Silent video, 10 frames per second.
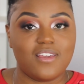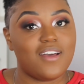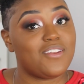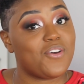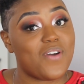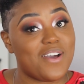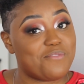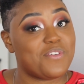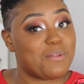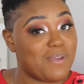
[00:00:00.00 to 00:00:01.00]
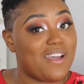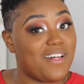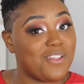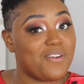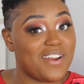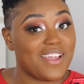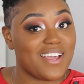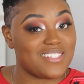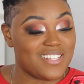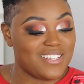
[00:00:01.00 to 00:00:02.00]
Y'all know how I feel about hyaluronic
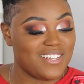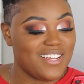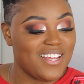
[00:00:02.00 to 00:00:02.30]
acid.